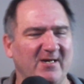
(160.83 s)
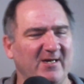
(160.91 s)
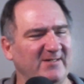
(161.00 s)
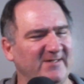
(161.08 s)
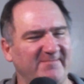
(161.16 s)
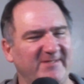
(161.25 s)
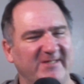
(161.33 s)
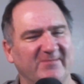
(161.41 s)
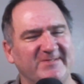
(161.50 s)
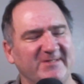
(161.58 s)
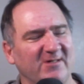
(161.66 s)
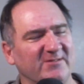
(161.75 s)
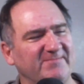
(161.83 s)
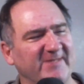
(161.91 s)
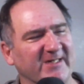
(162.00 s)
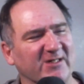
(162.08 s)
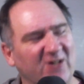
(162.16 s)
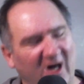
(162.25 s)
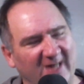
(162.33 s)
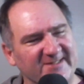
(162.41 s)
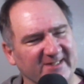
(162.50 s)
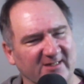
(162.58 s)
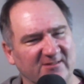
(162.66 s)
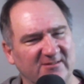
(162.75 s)
And I mean, it was the ultimate
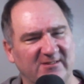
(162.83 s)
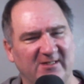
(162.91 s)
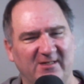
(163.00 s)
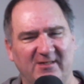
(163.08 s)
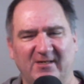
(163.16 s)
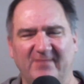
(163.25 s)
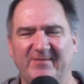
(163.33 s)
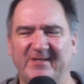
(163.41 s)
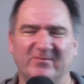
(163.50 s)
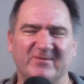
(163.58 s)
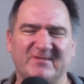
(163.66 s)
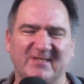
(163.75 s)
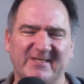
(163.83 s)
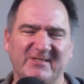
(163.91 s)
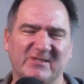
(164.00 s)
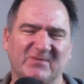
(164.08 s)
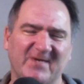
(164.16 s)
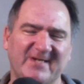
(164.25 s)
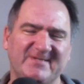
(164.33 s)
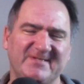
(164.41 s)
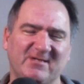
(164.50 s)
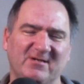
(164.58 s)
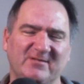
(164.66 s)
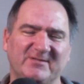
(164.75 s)
gotcha. I mean, it was letting your friends
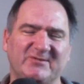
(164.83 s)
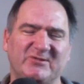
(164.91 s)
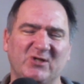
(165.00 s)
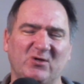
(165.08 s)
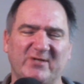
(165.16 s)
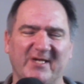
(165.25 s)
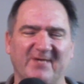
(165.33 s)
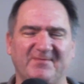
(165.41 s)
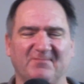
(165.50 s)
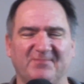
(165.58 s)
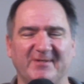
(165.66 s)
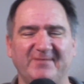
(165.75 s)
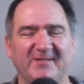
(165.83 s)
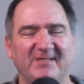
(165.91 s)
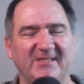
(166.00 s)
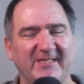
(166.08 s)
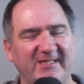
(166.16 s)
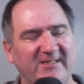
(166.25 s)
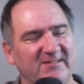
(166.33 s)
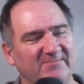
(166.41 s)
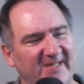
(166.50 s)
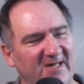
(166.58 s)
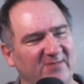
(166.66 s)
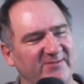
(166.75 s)
in on the joke after briefly leading
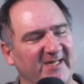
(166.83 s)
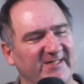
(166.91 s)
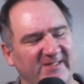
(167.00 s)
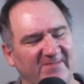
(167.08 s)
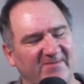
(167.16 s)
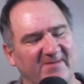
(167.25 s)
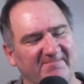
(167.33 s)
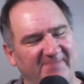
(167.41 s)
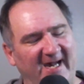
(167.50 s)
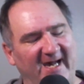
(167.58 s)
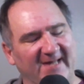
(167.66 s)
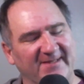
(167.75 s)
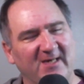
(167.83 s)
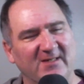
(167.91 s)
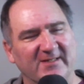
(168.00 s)
them down that different path.